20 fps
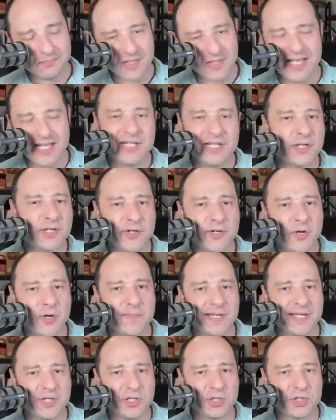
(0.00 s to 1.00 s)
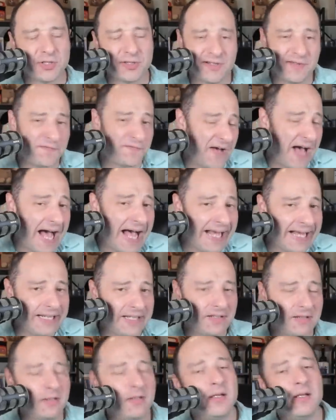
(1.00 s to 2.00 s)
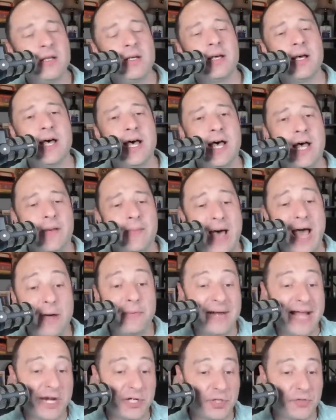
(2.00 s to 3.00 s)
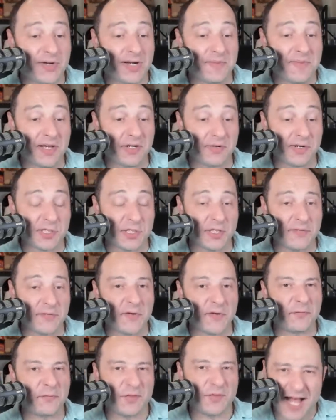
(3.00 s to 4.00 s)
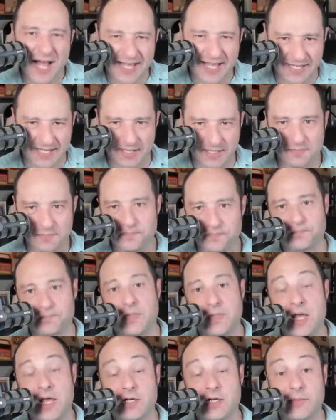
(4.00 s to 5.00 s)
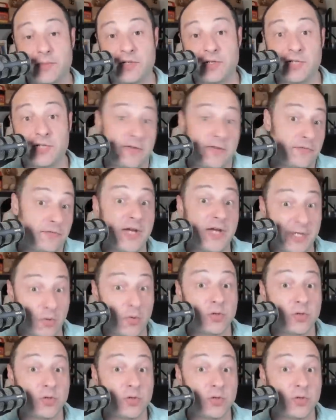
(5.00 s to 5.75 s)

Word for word: in Cocoa Beach. They're fine. Um, I would actually recommend Crystal if you're flying in and you're coming like you're flying to